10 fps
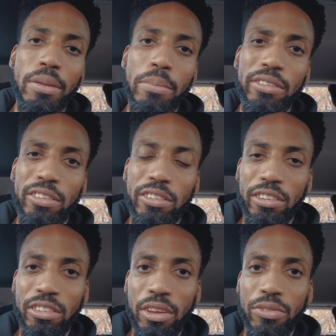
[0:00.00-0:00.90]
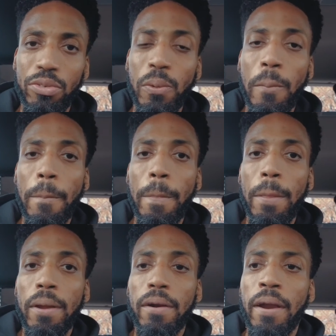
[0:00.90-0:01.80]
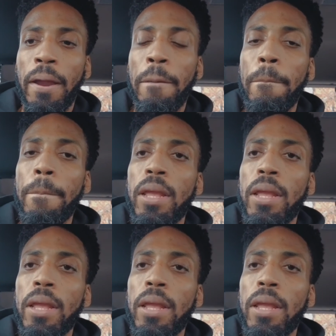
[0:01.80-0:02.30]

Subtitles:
the business successful, right?